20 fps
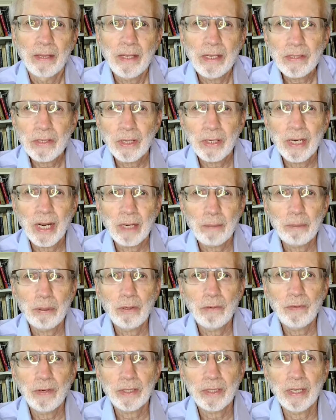These are not
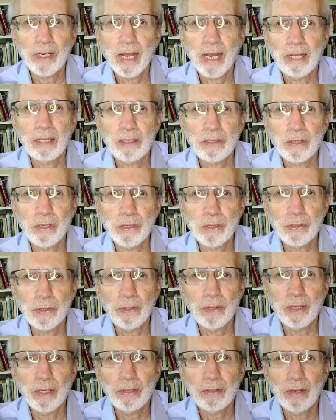perfect analogies
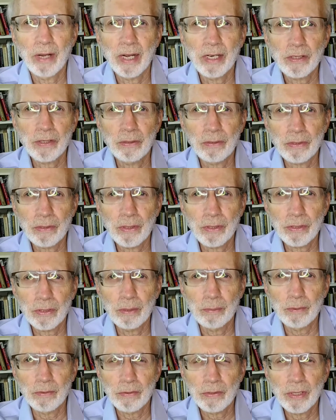to the international
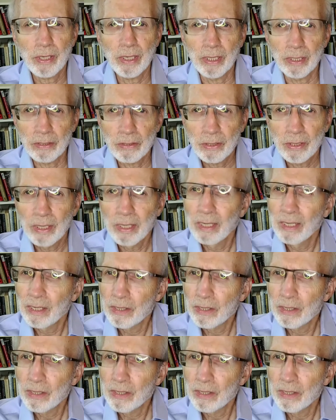system of states.